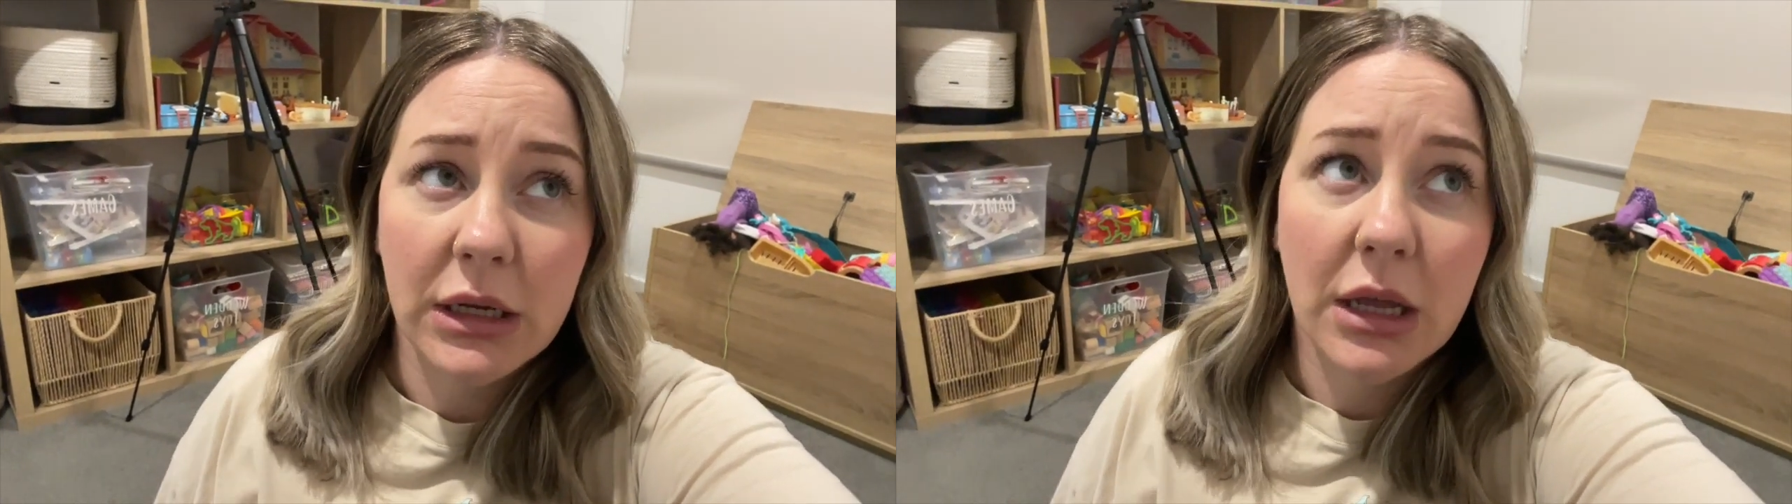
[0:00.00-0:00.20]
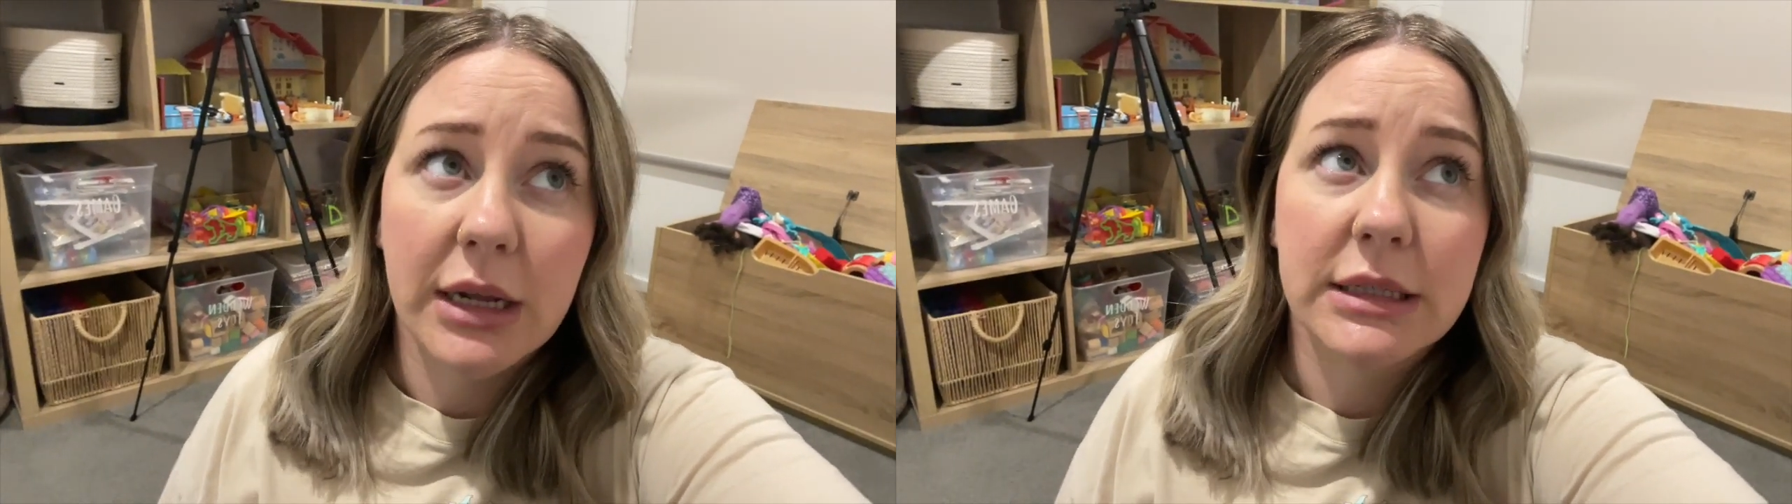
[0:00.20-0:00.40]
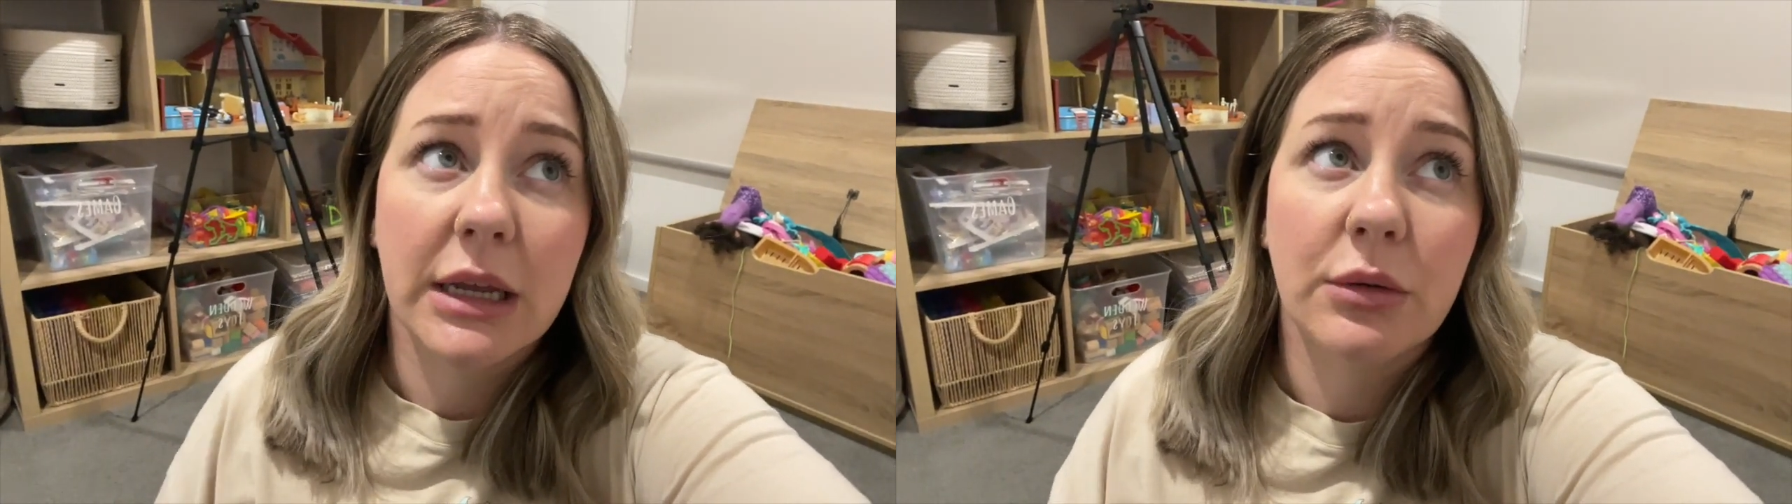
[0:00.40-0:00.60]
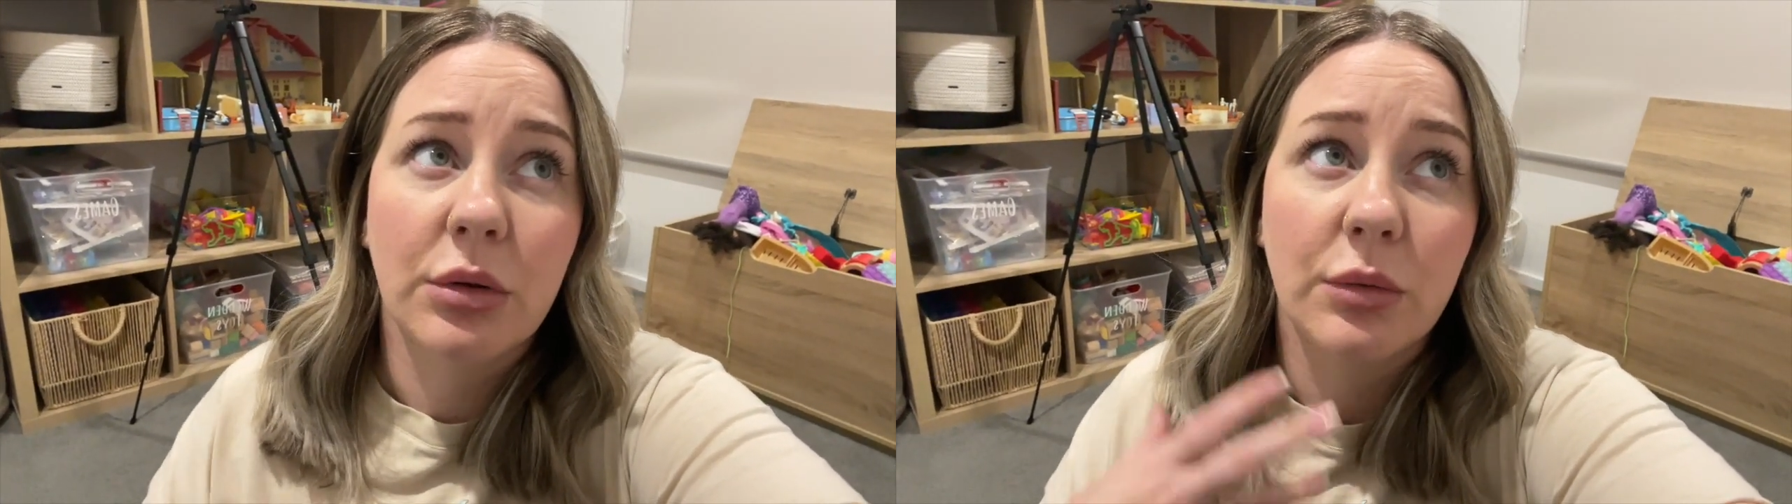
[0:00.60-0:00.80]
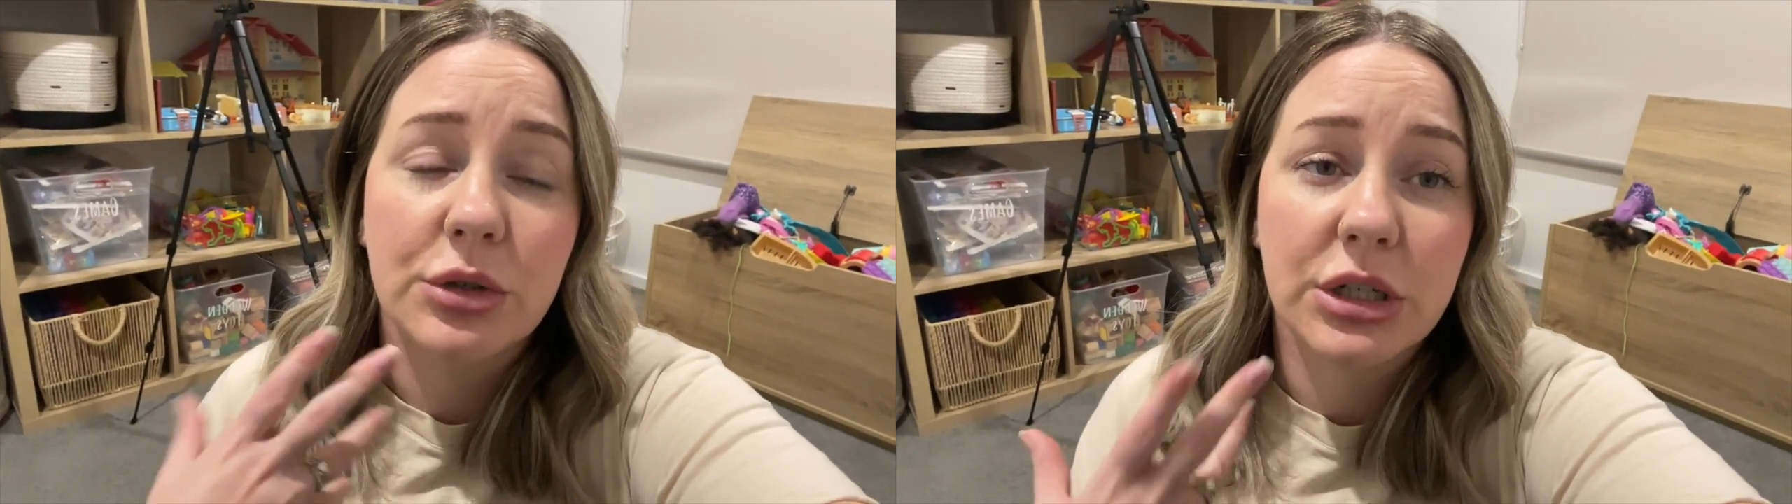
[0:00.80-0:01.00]
and I said,
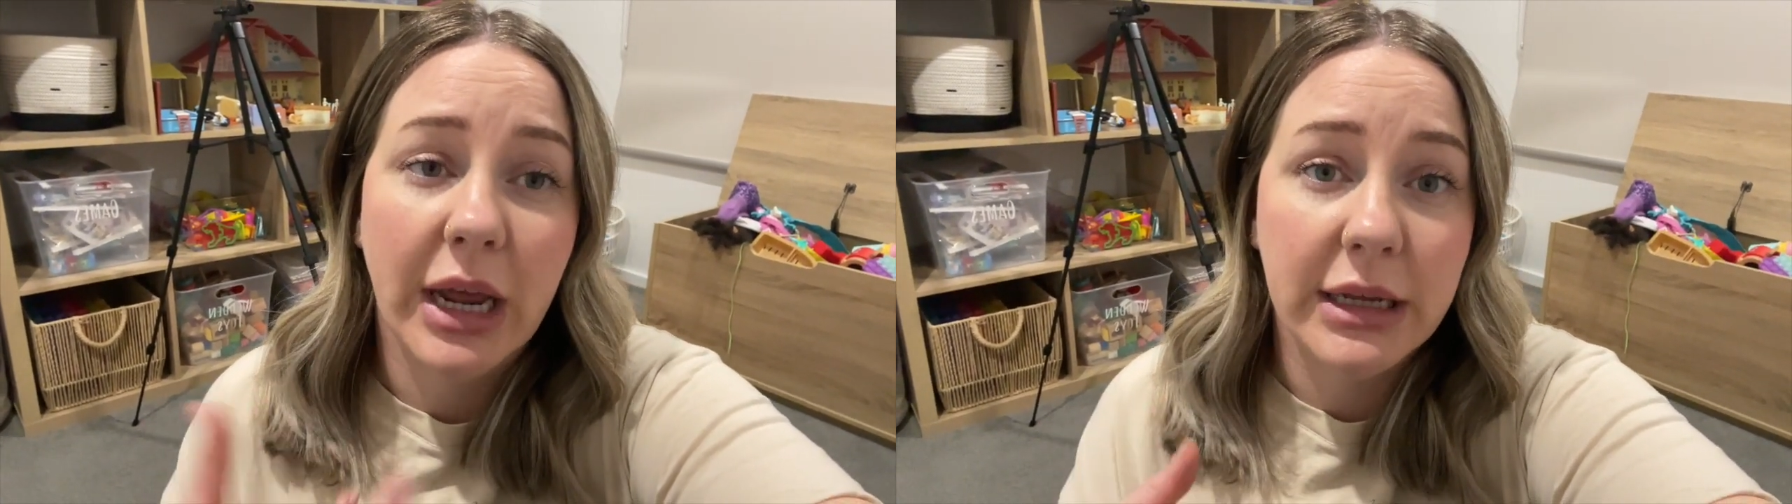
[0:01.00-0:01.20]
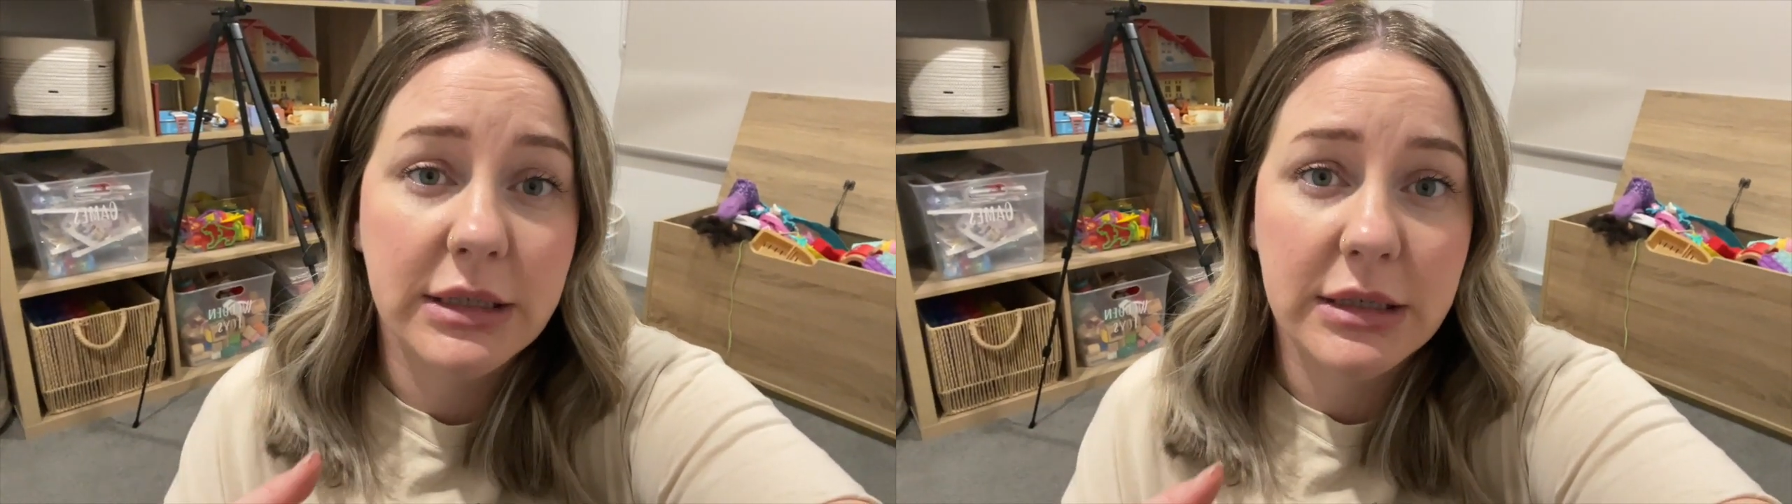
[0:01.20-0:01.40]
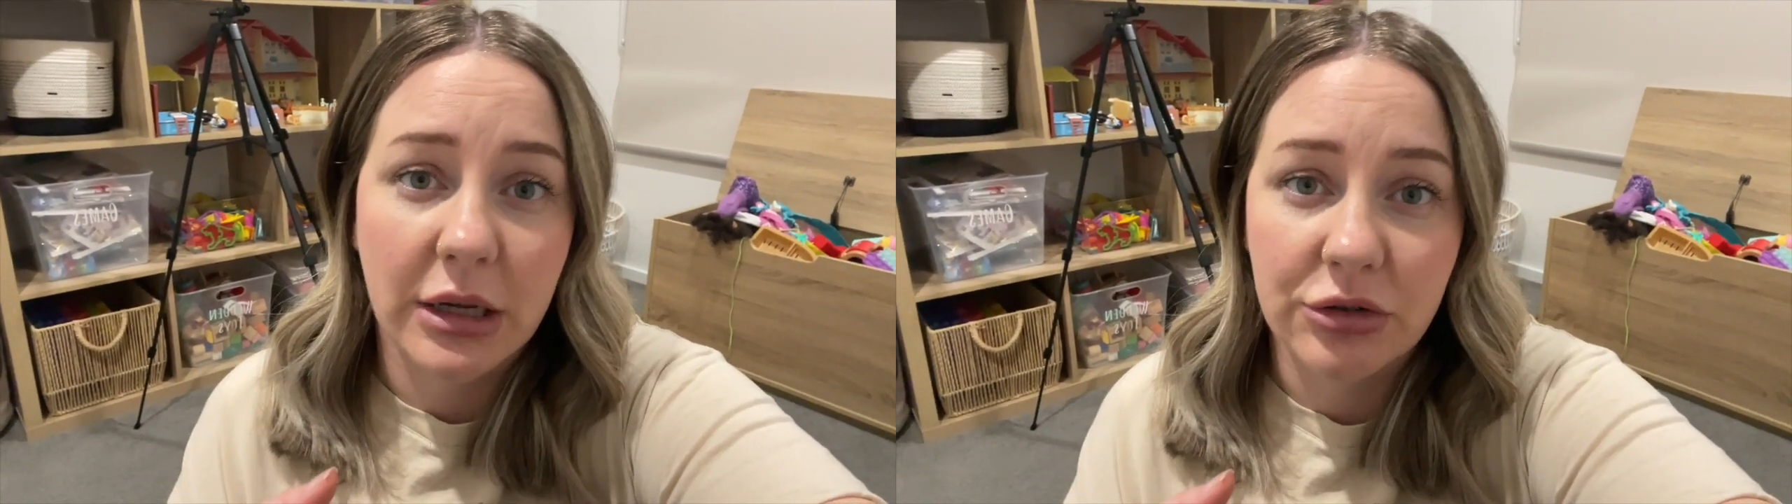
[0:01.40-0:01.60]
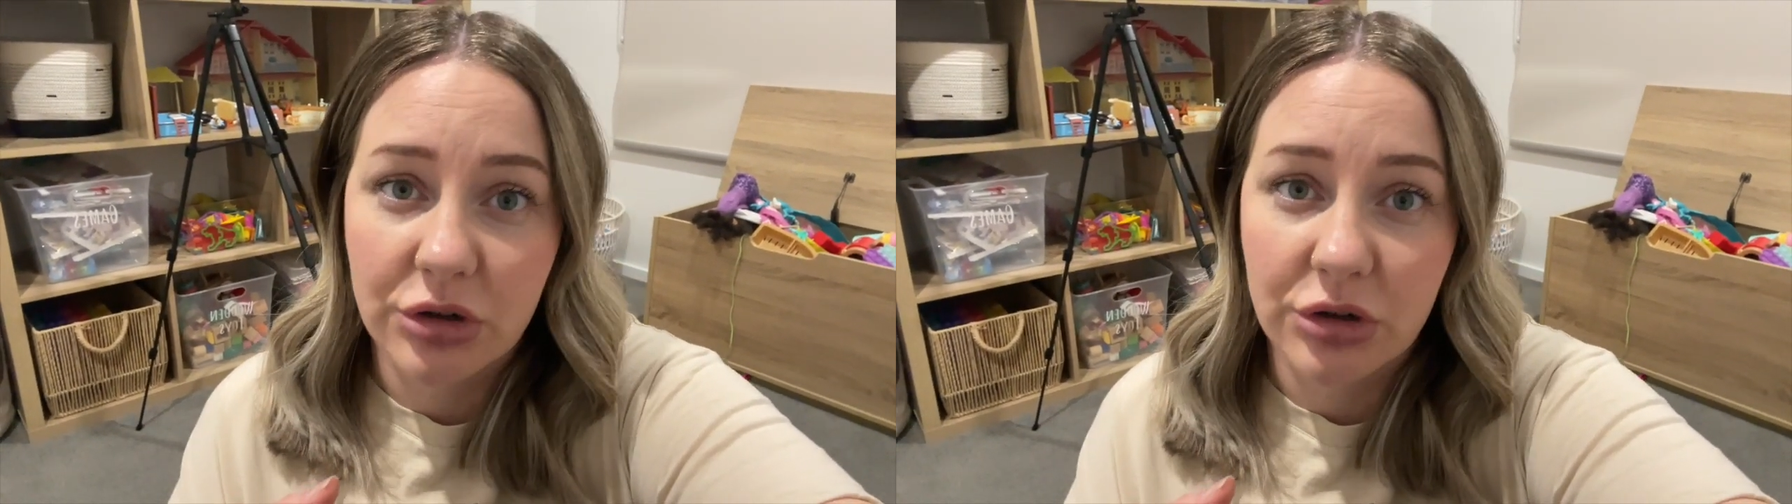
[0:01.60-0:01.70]
would you take $600?